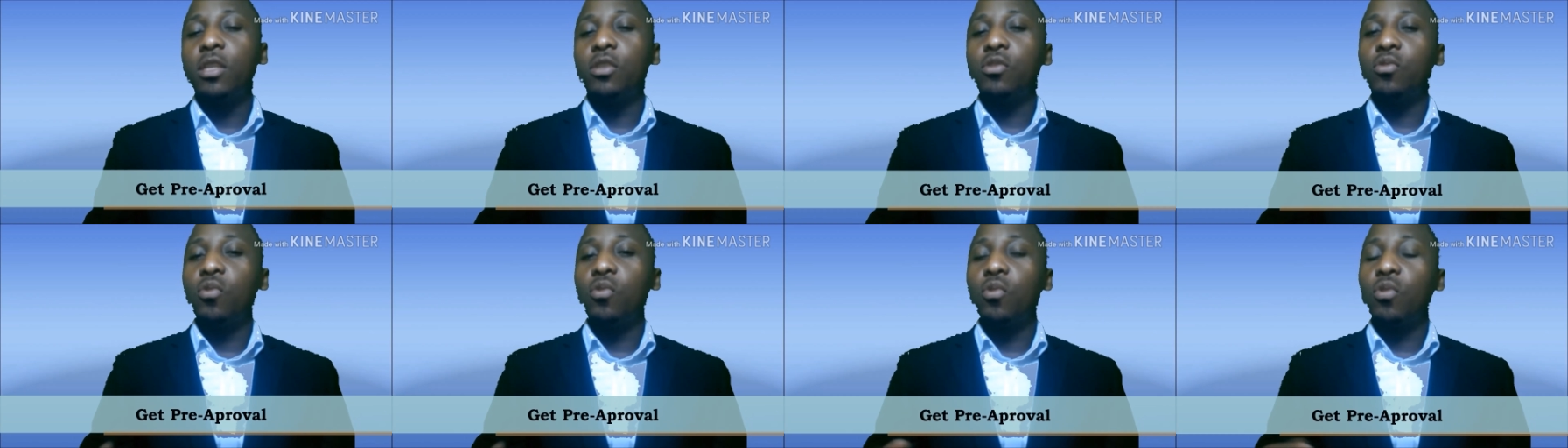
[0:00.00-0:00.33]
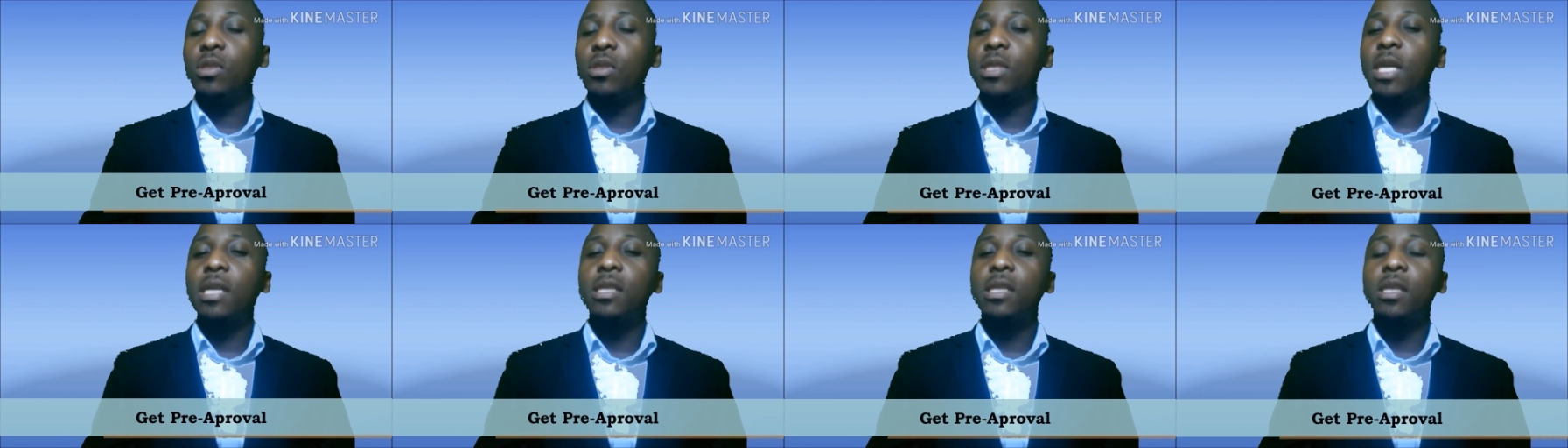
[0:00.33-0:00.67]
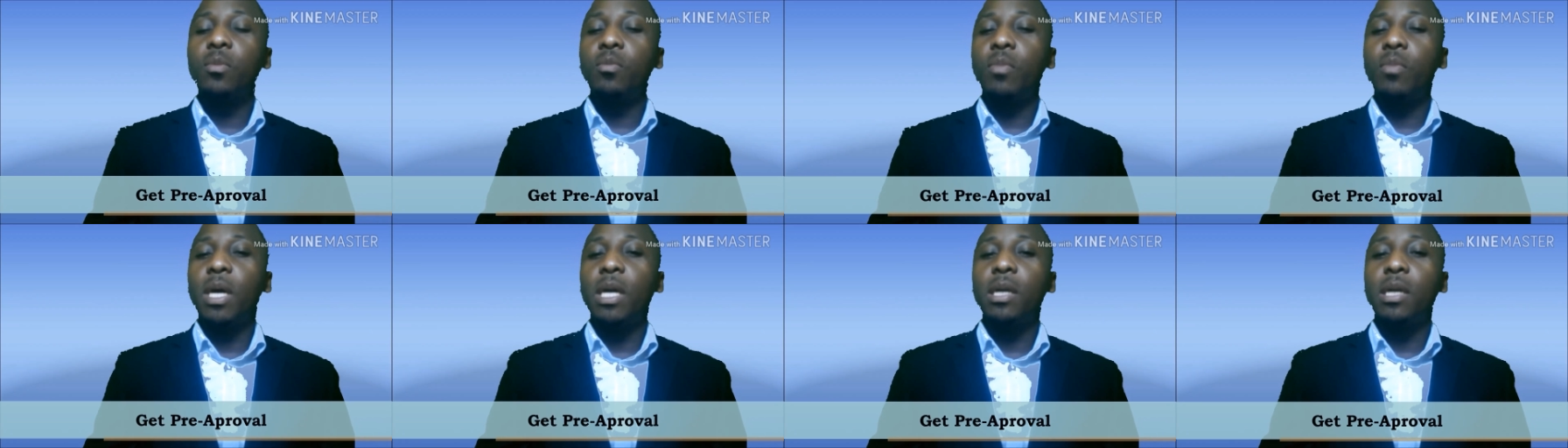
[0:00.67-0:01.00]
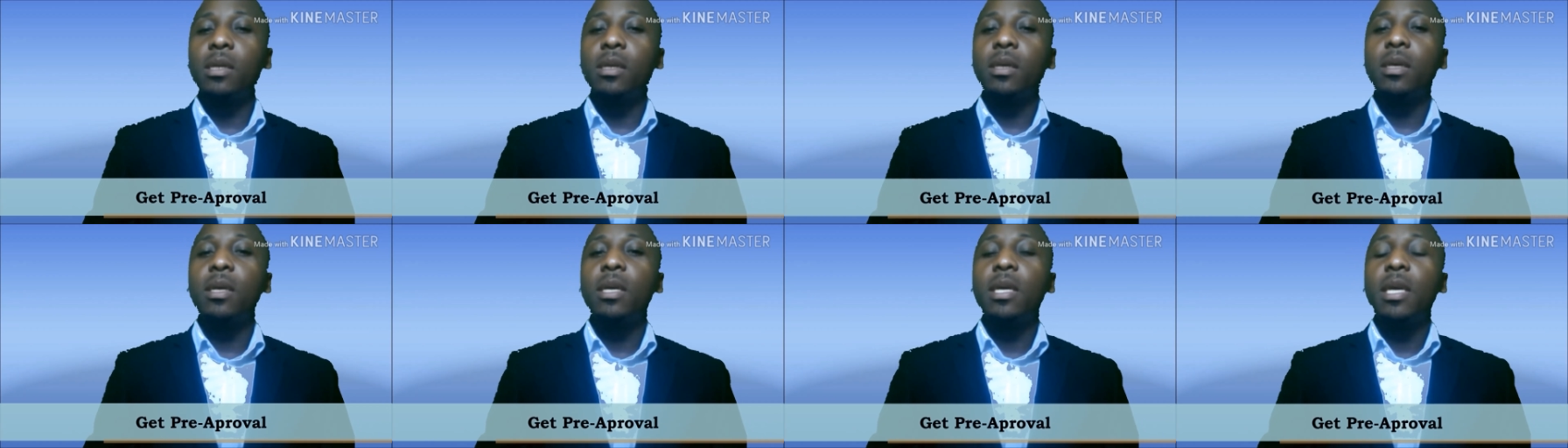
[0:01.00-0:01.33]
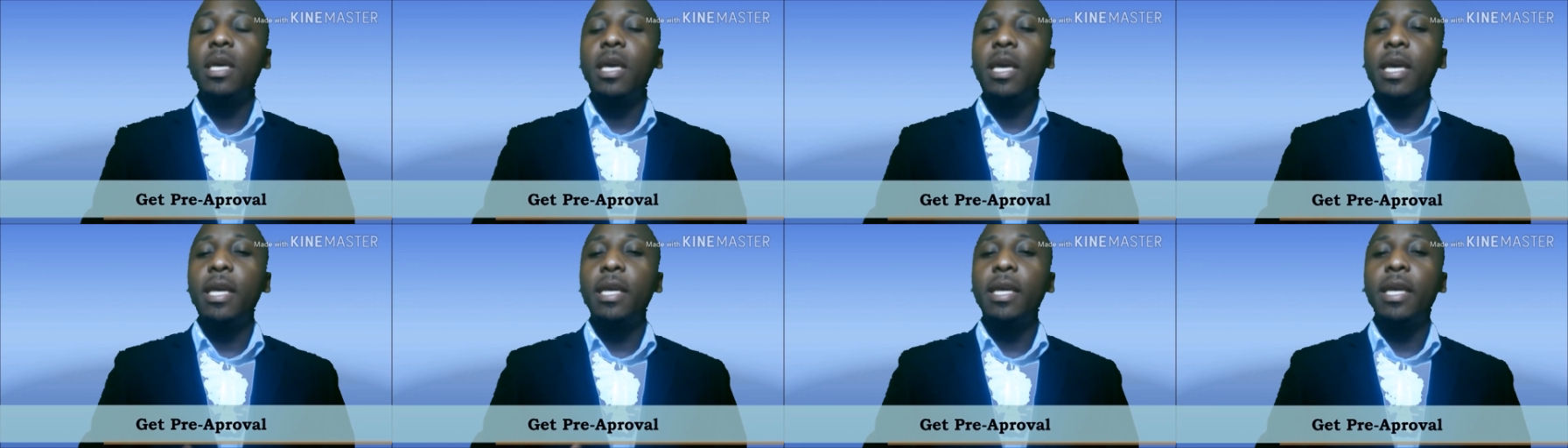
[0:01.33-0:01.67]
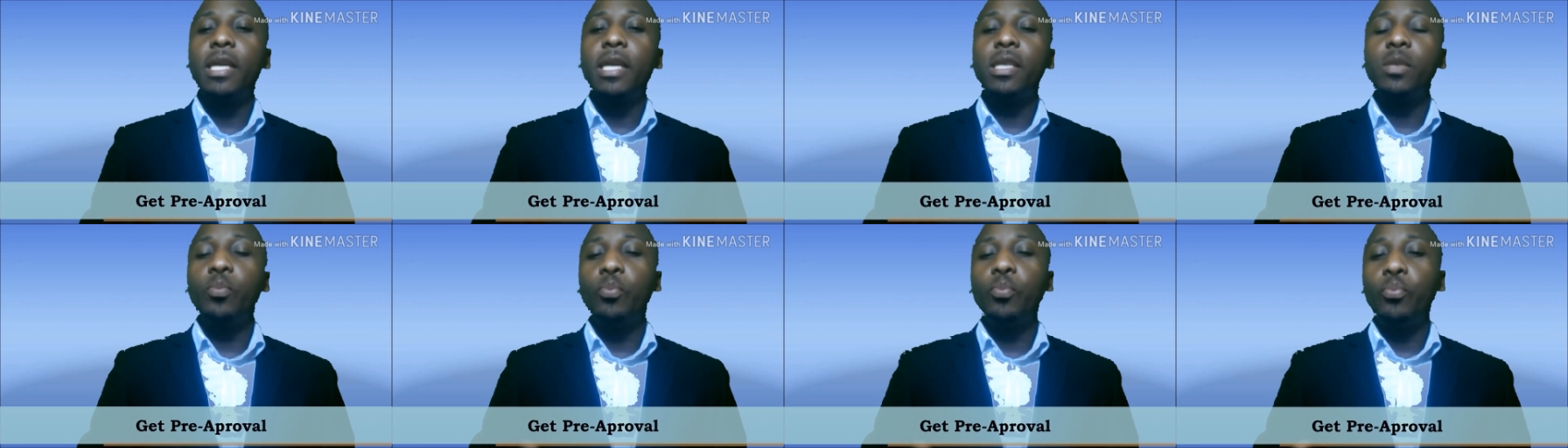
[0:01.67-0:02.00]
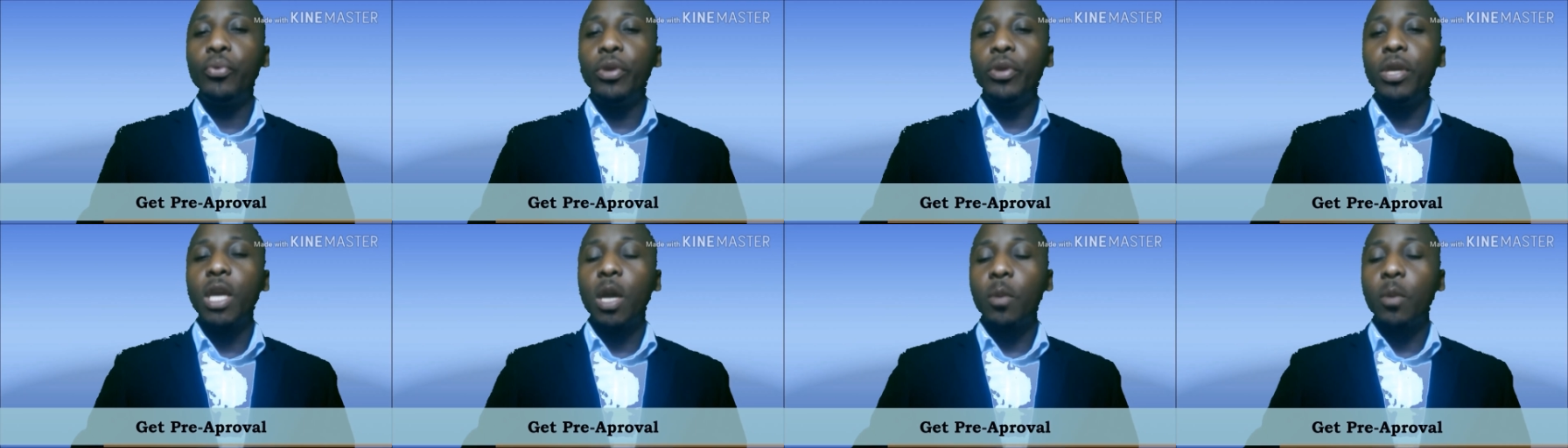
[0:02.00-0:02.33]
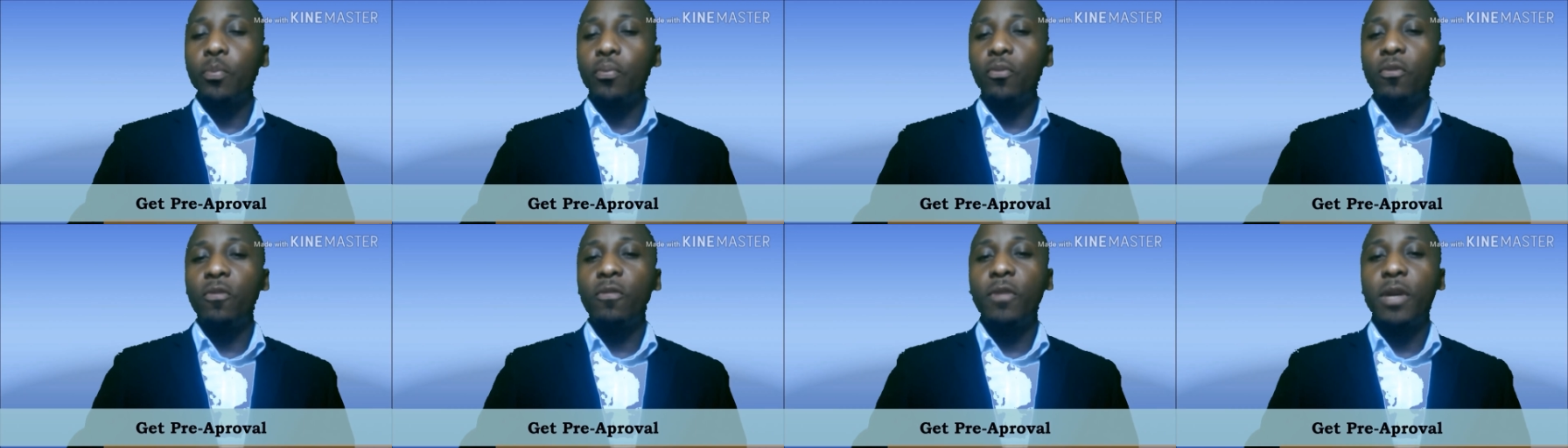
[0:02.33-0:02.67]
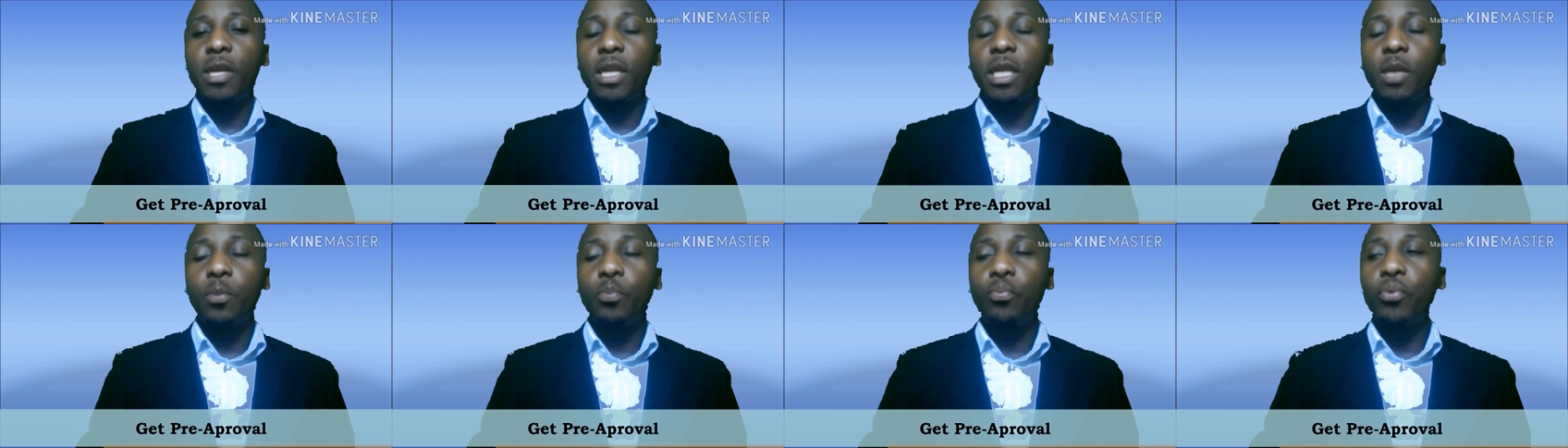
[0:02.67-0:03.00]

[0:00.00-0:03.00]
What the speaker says: is to contact the bank and get pre-approval.